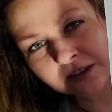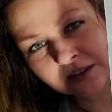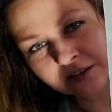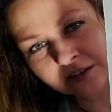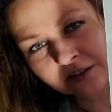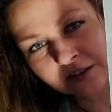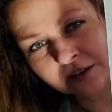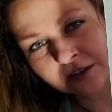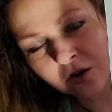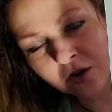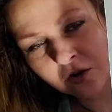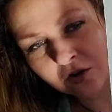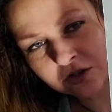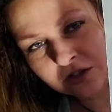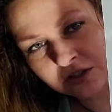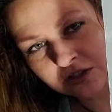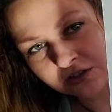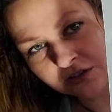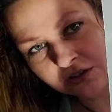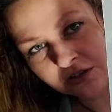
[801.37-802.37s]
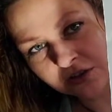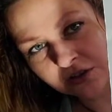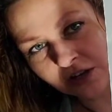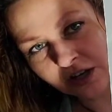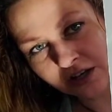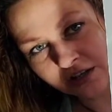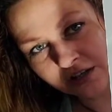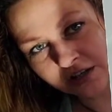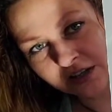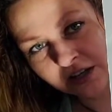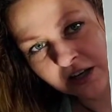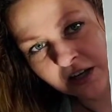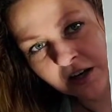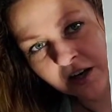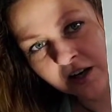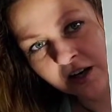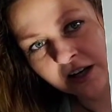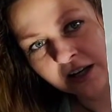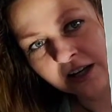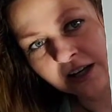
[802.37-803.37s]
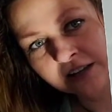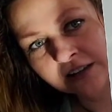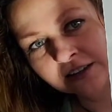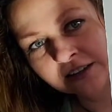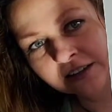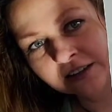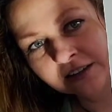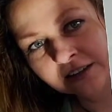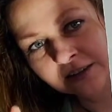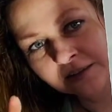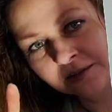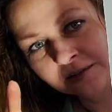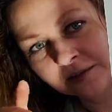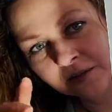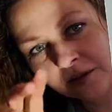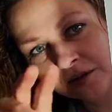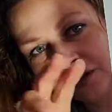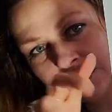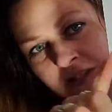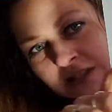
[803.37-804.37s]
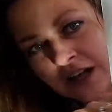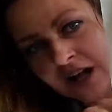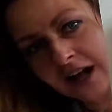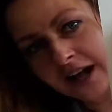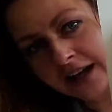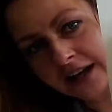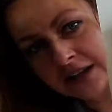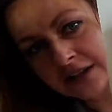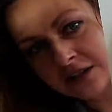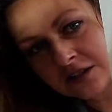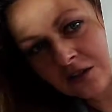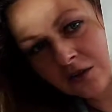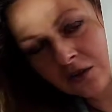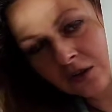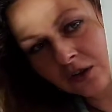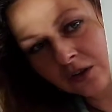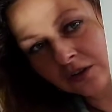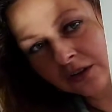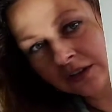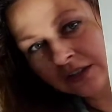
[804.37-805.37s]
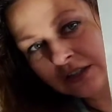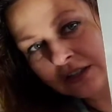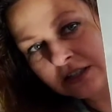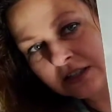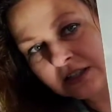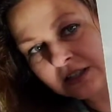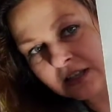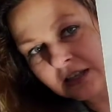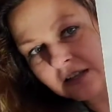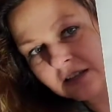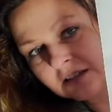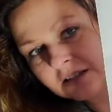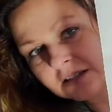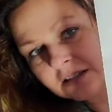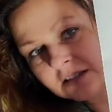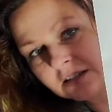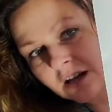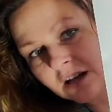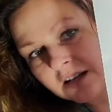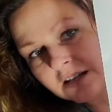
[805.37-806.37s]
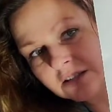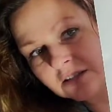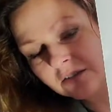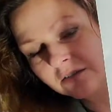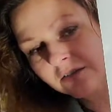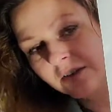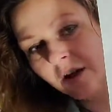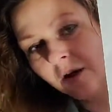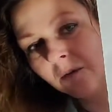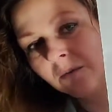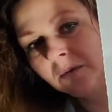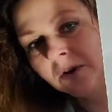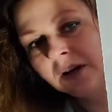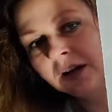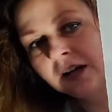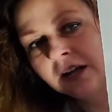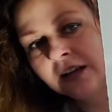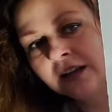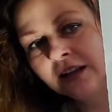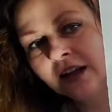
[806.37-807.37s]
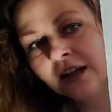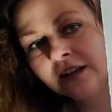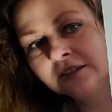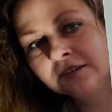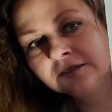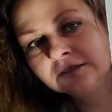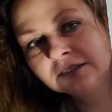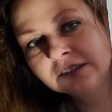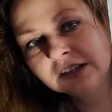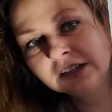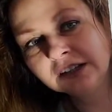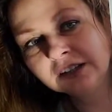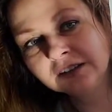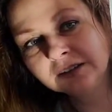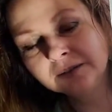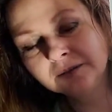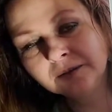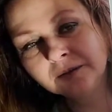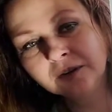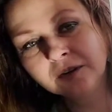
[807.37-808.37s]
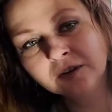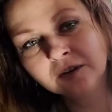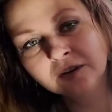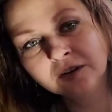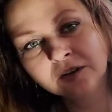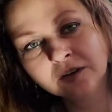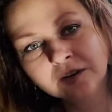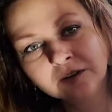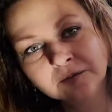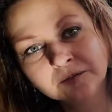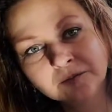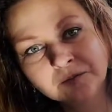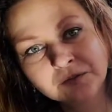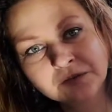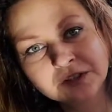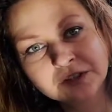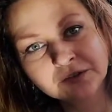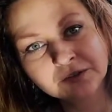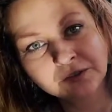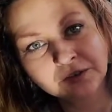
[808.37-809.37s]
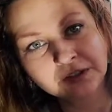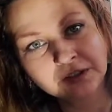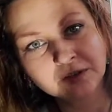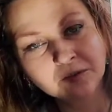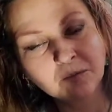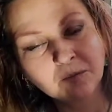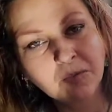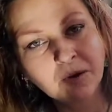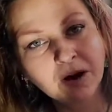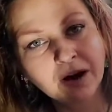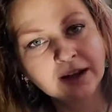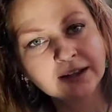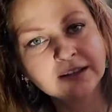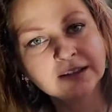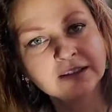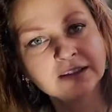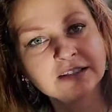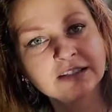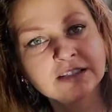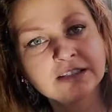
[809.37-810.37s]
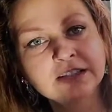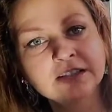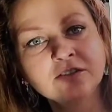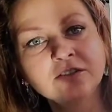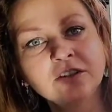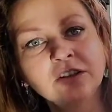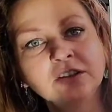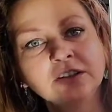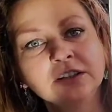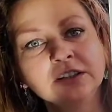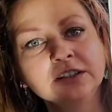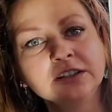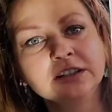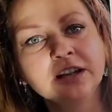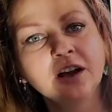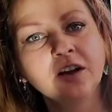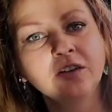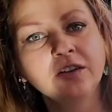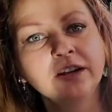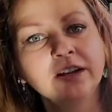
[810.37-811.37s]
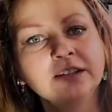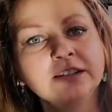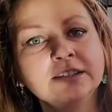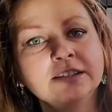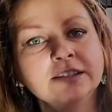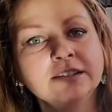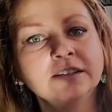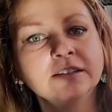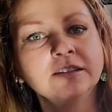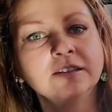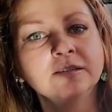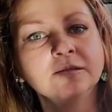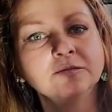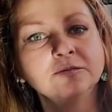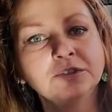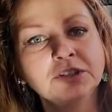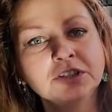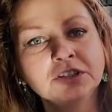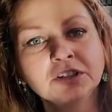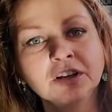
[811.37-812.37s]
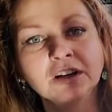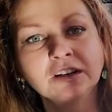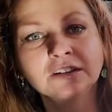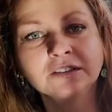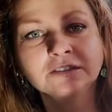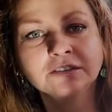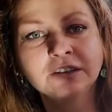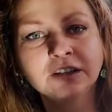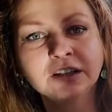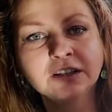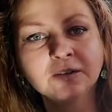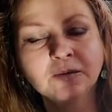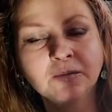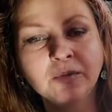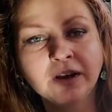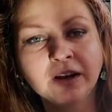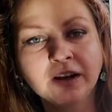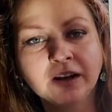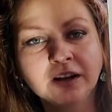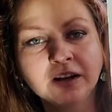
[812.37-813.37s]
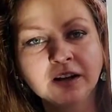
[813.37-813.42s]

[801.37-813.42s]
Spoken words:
close to each other in the size, so you can see the size of them not very different, but still you can tell that the bridge kind of a little bit